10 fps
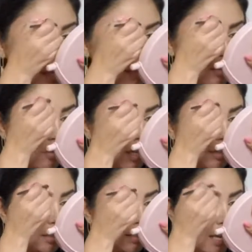And so on
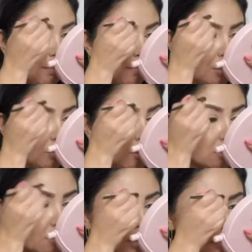the top, you
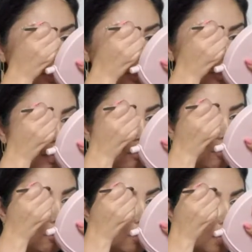always want to make sure that you
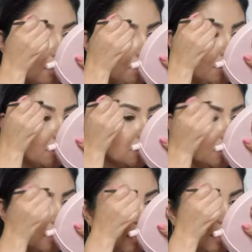go up.
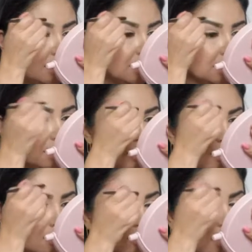And this is going to
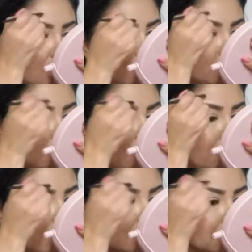also help you
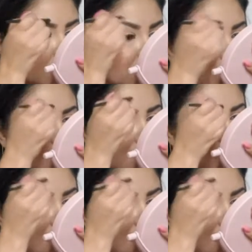correct the shape.